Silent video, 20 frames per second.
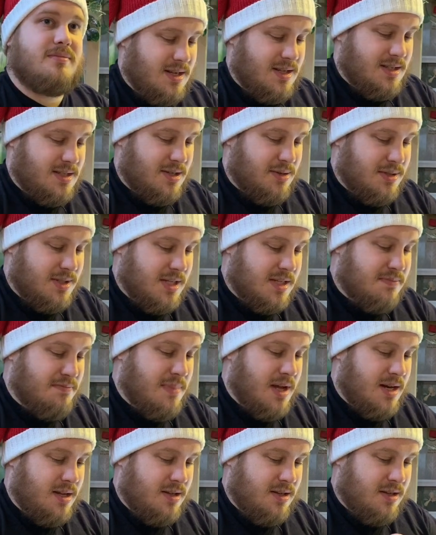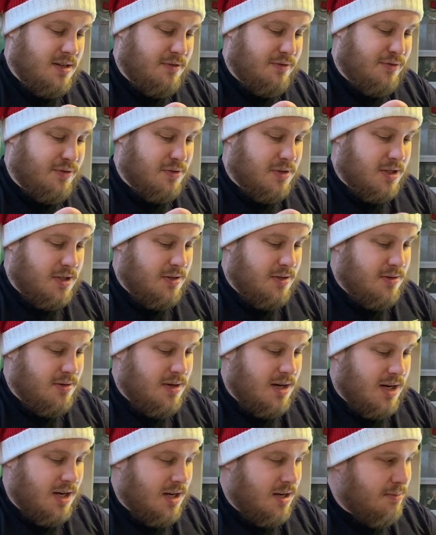So is this meta enough for you?
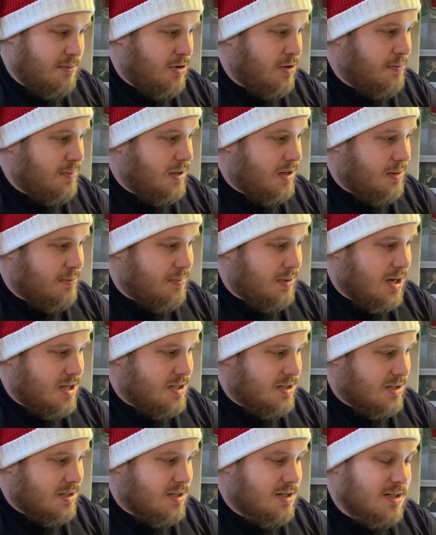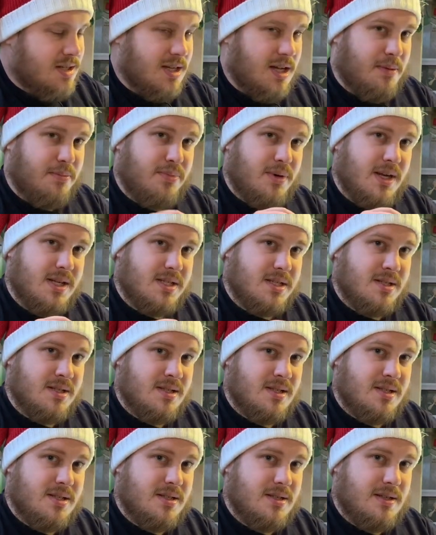I'm opening a present to get presents.